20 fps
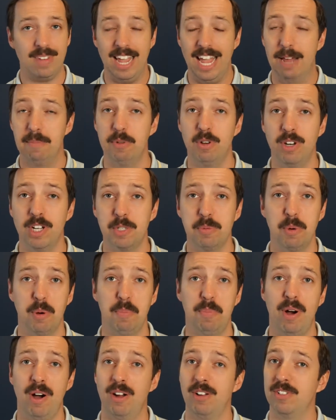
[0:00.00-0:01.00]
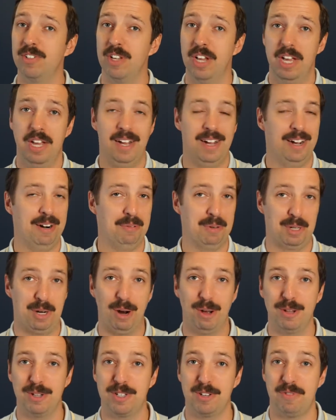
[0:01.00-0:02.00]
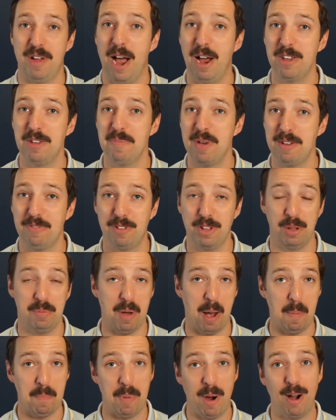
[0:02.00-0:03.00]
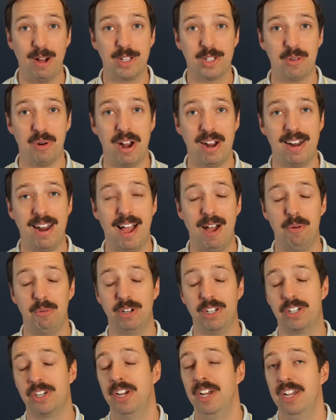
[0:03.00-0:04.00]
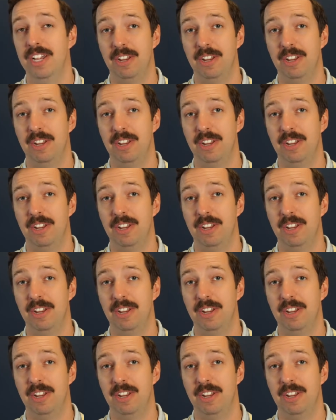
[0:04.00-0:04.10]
and municipal bonds, uh, regardless of how you may feel about bonds right now, which,